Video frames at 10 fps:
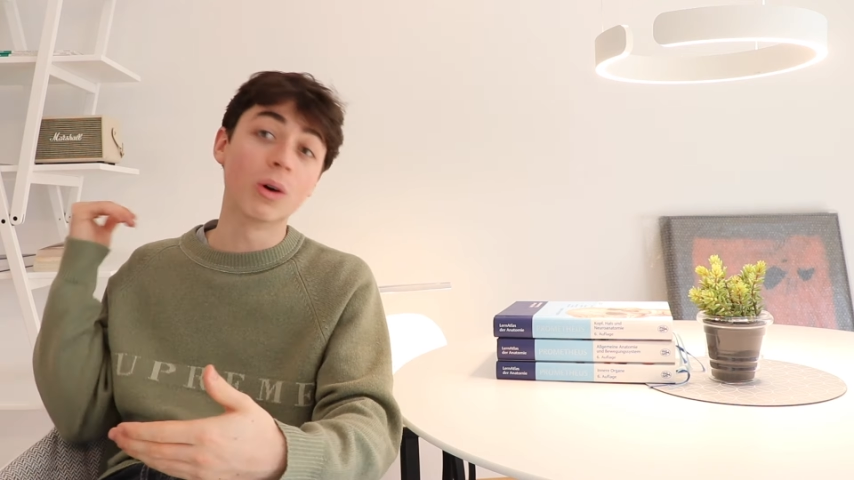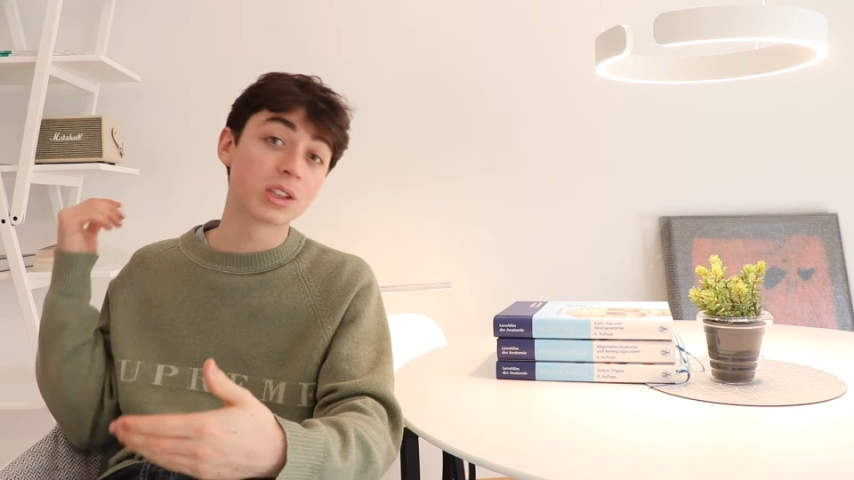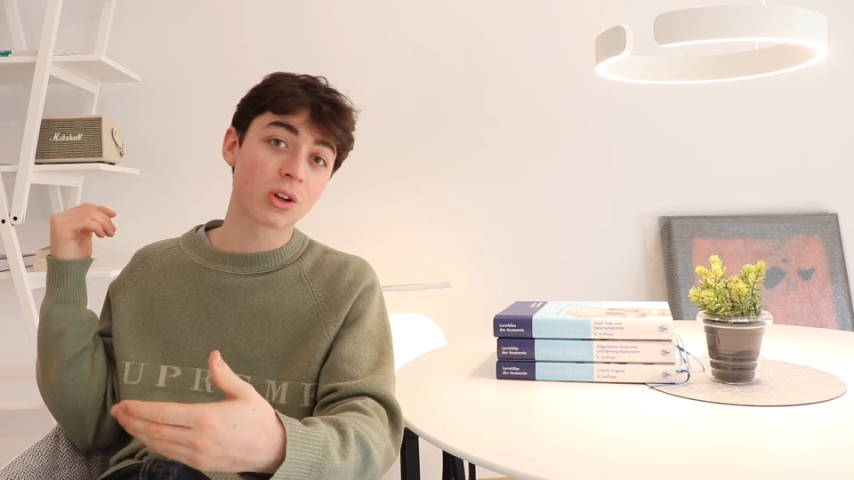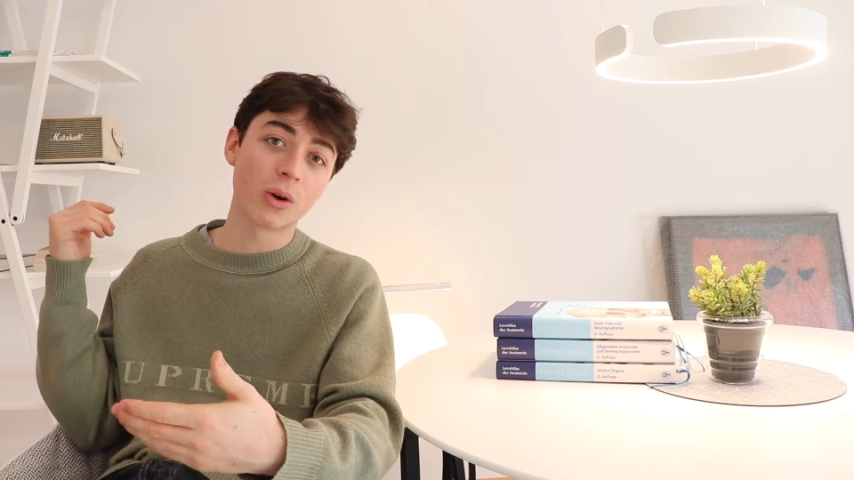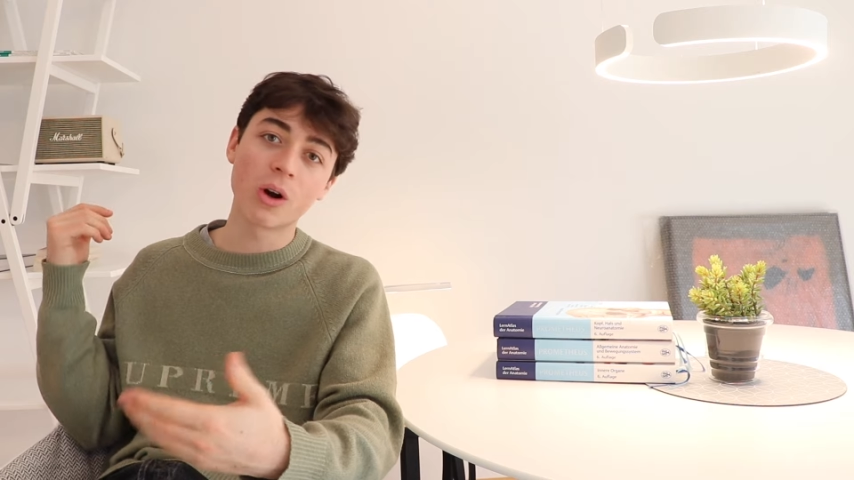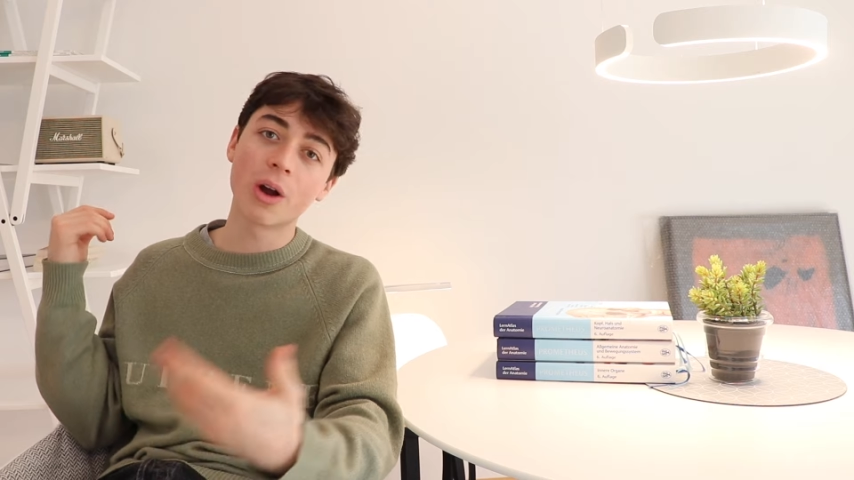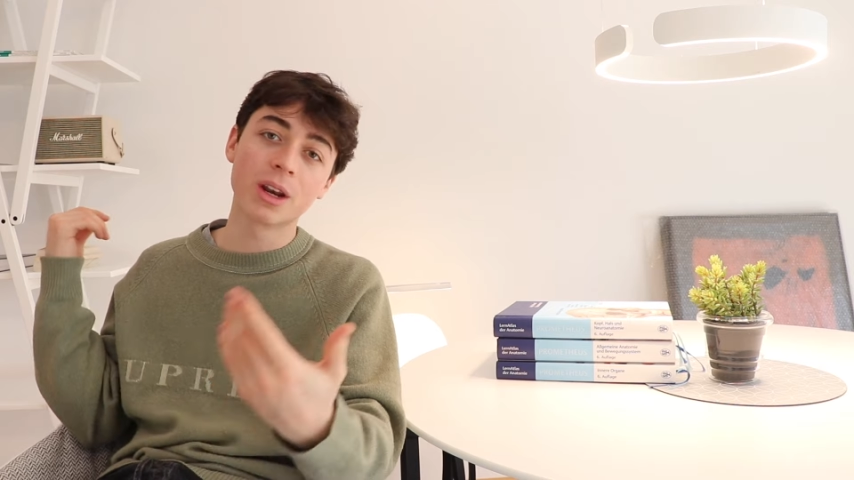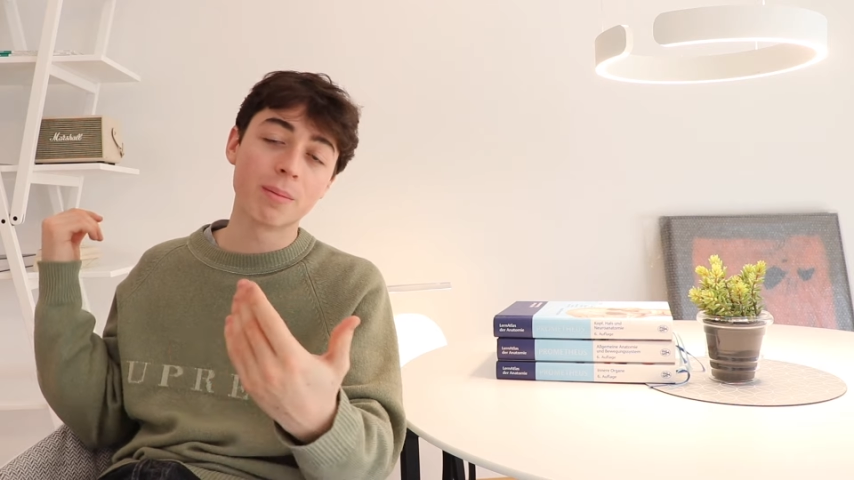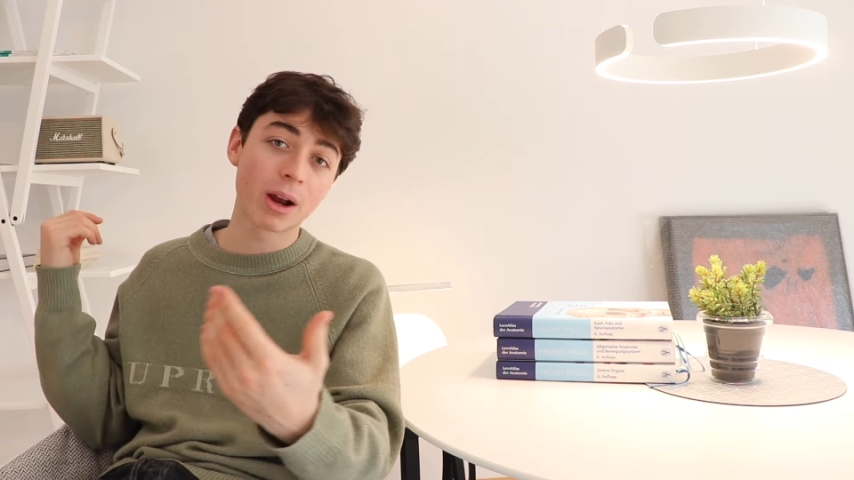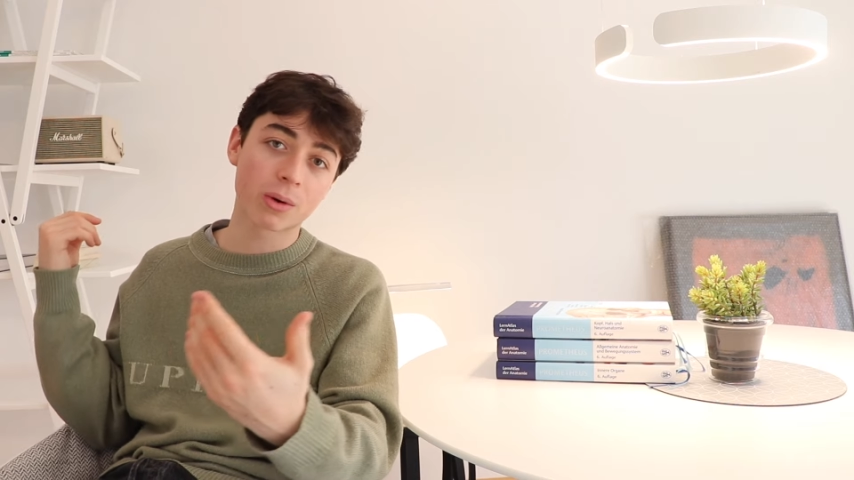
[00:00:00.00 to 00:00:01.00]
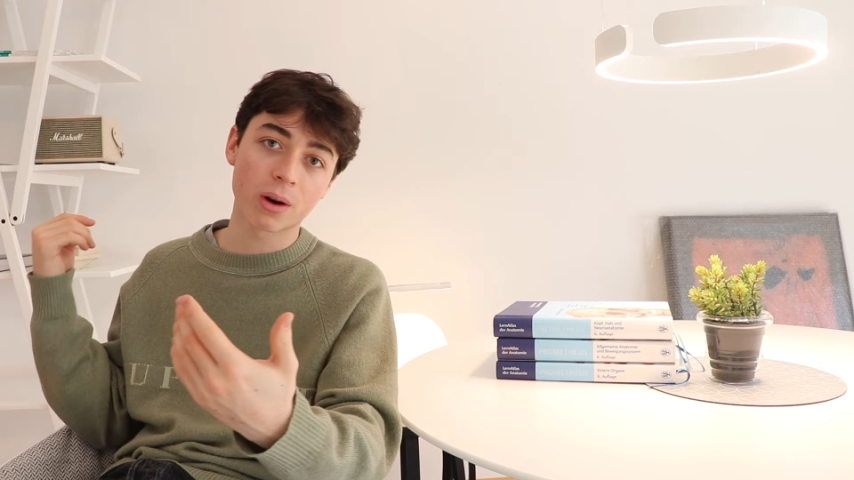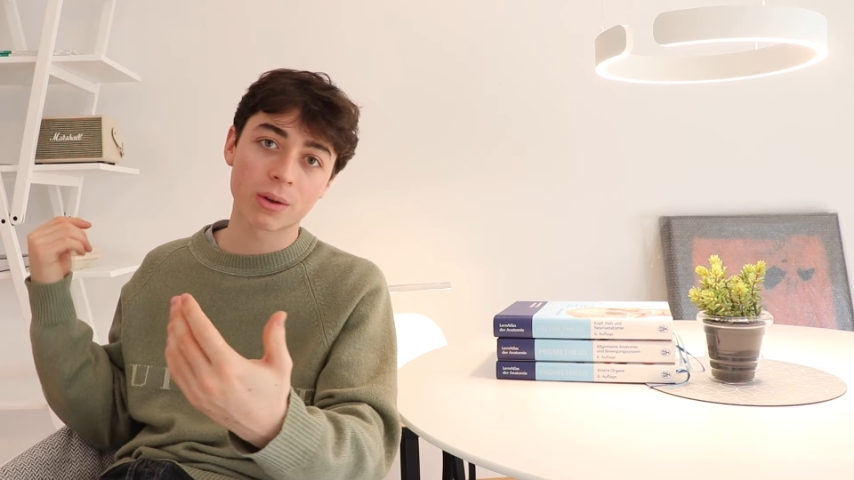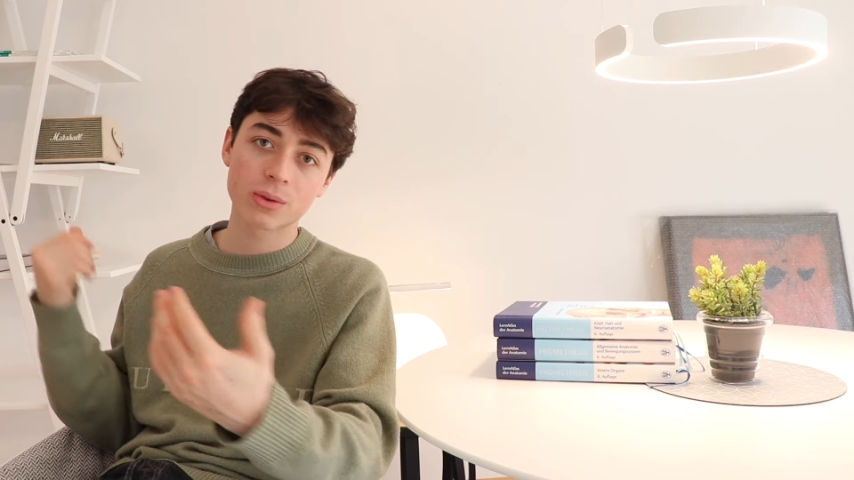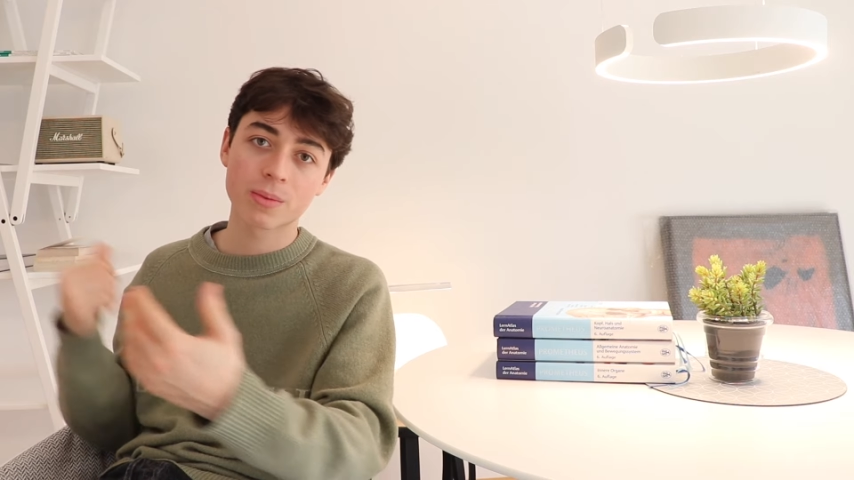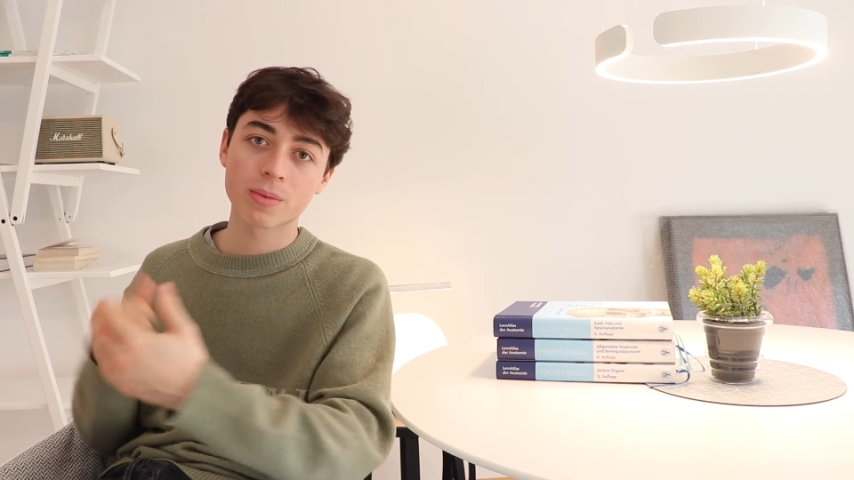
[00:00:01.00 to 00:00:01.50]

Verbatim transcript: what's going on in the background.